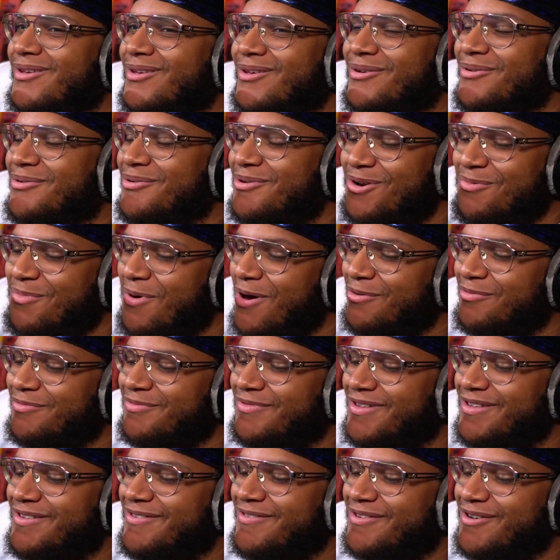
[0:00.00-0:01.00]
What about
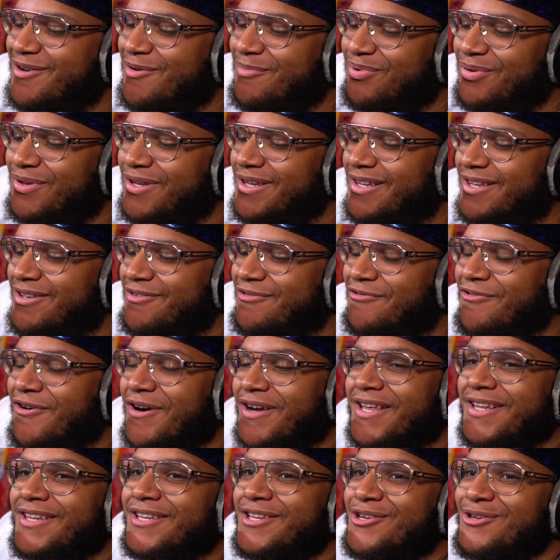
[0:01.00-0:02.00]
completely
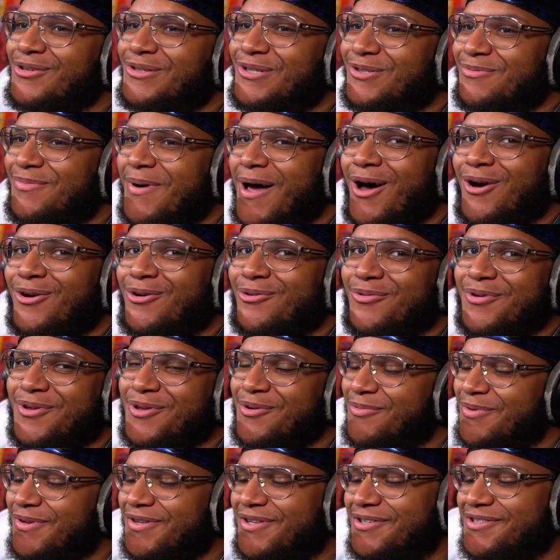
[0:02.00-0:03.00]
fucking the YouTube
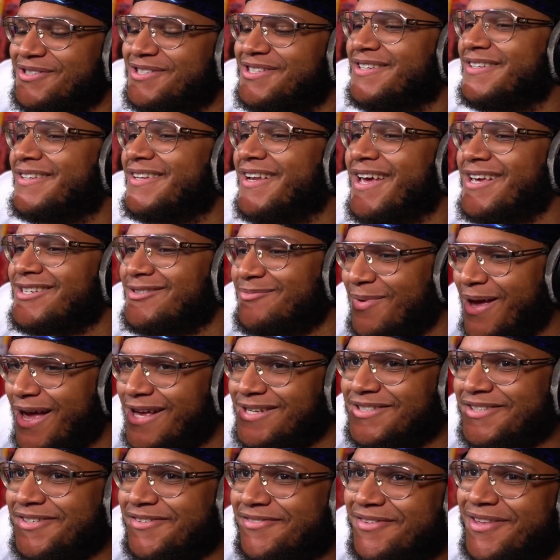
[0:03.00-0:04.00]
algorithm with your cheating ass
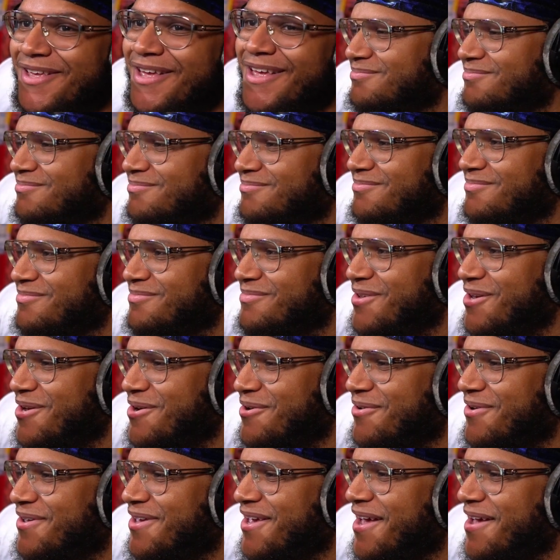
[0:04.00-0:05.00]
magic?
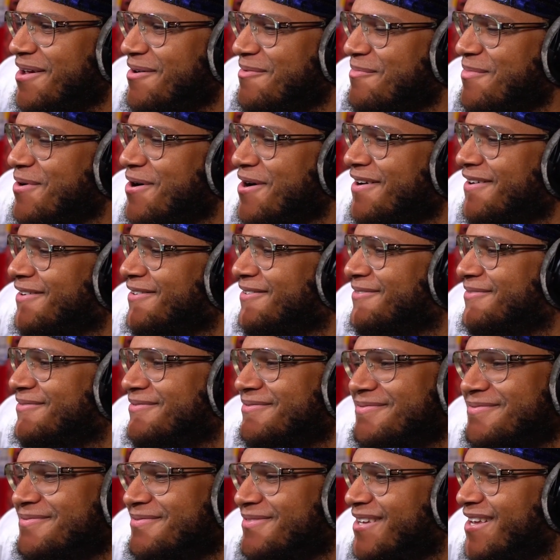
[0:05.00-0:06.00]
Okay, bro.
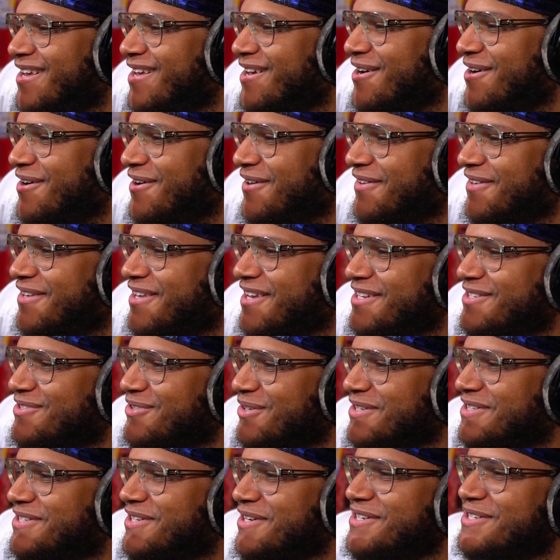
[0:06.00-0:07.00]
All the kids
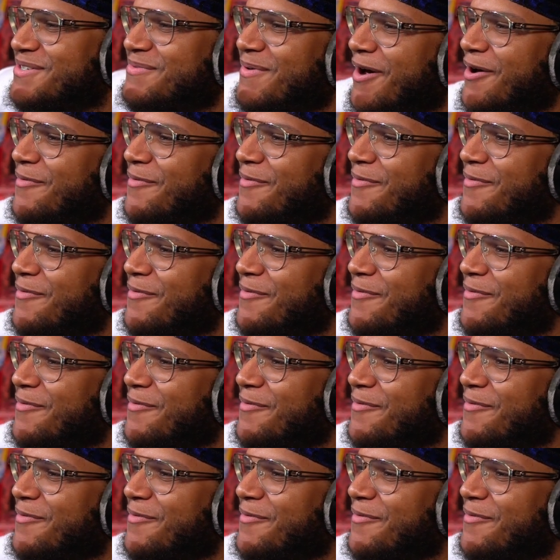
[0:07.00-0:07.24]
are serious about